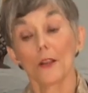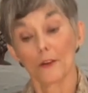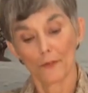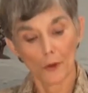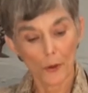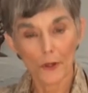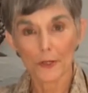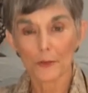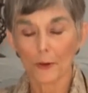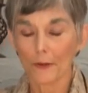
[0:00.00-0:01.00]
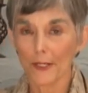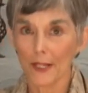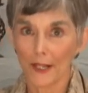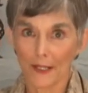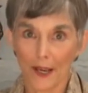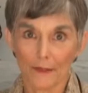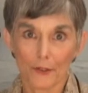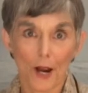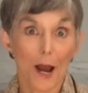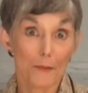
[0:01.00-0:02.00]
The floors were redone
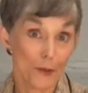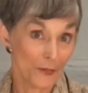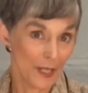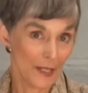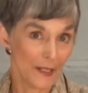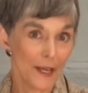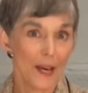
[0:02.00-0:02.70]
after I moved in,